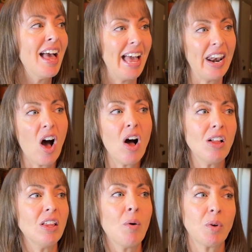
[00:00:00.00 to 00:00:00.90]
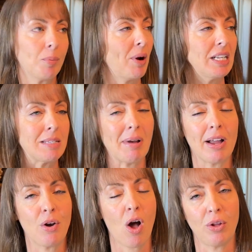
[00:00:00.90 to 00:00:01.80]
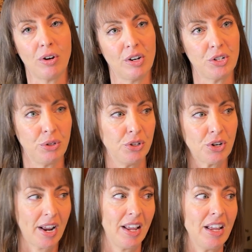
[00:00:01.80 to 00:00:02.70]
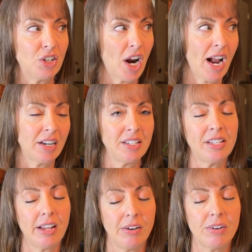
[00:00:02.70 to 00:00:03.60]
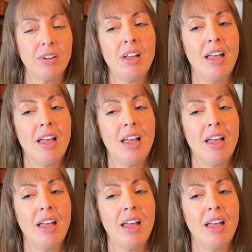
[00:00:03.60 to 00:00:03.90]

and I'll lower the price by $1 or $2 to try to attract a sale.